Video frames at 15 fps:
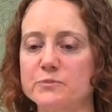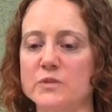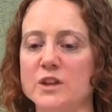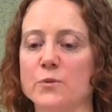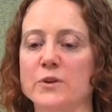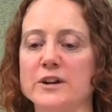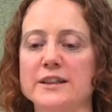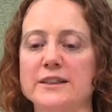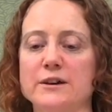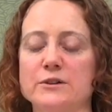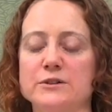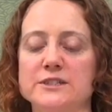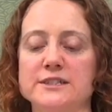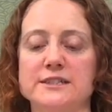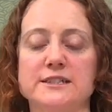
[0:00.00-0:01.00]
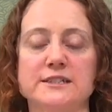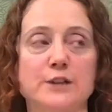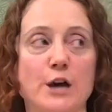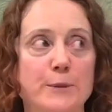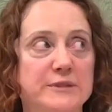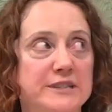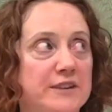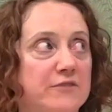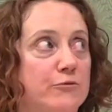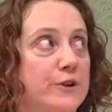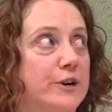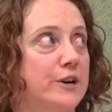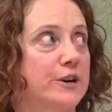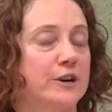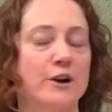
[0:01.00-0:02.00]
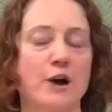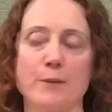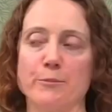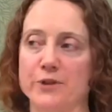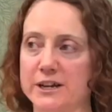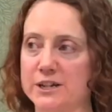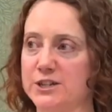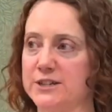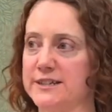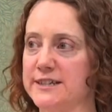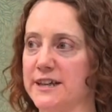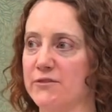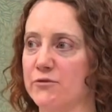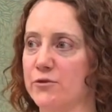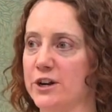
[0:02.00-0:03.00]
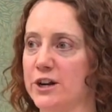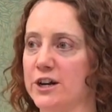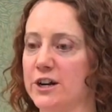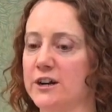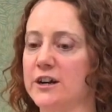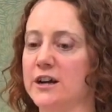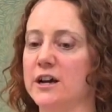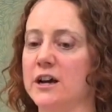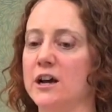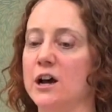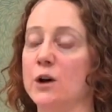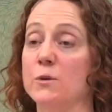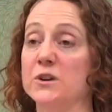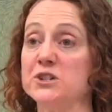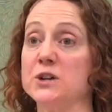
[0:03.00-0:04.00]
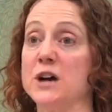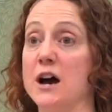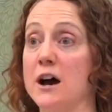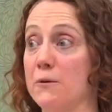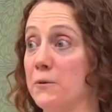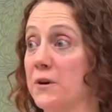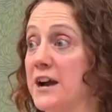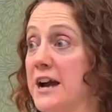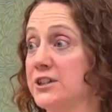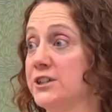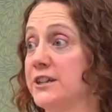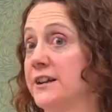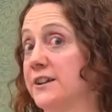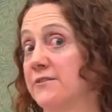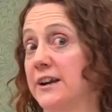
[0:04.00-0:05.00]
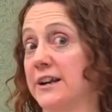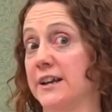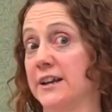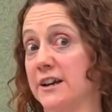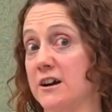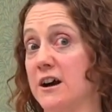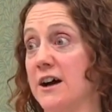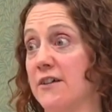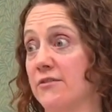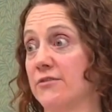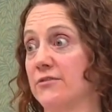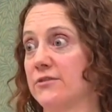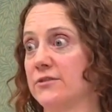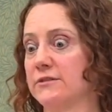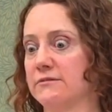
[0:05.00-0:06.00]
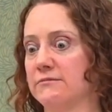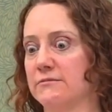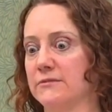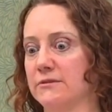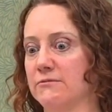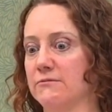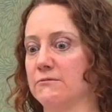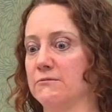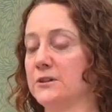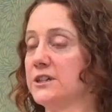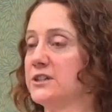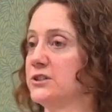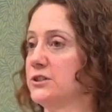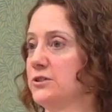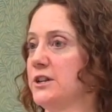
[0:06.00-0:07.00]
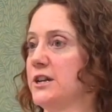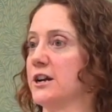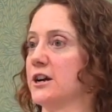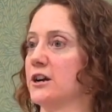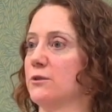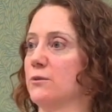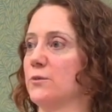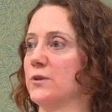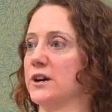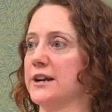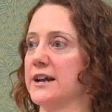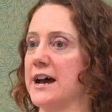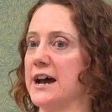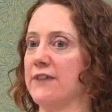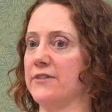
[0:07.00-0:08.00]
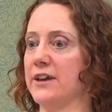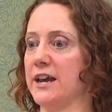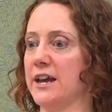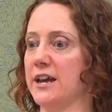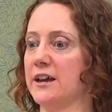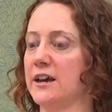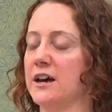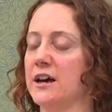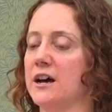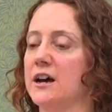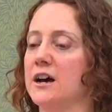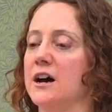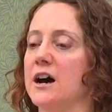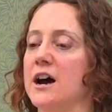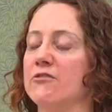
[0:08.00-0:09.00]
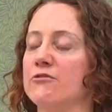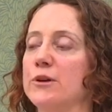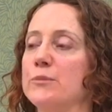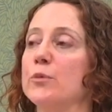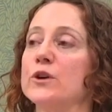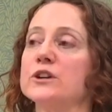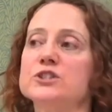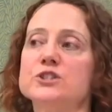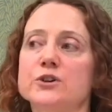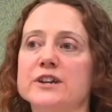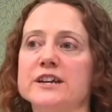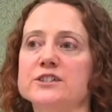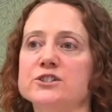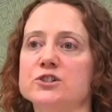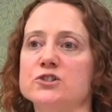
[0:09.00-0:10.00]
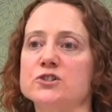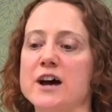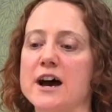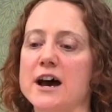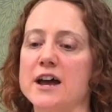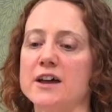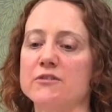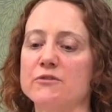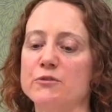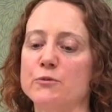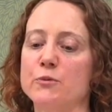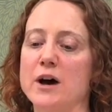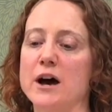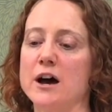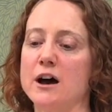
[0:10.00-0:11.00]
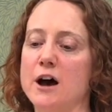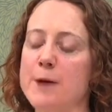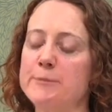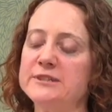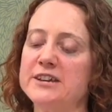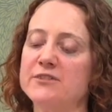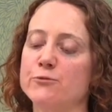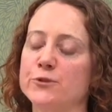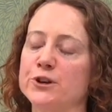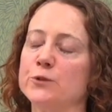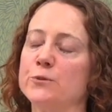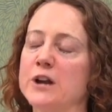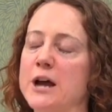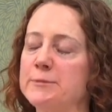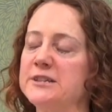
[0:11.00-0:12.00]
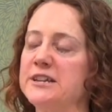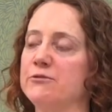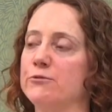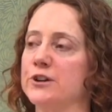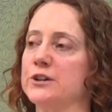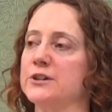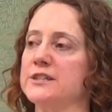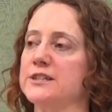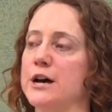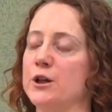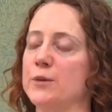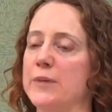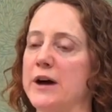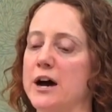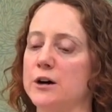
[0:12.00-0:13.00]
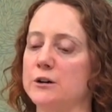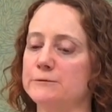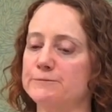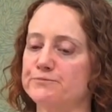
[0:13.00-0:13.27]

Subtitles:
One of those is OpSafe Winter, or Operation Safe Winter, which we're actually getting ready to kick off really soon here. We're going to have a front porch donation drive. OpSafe Winter, what OpSafe Winter is all about,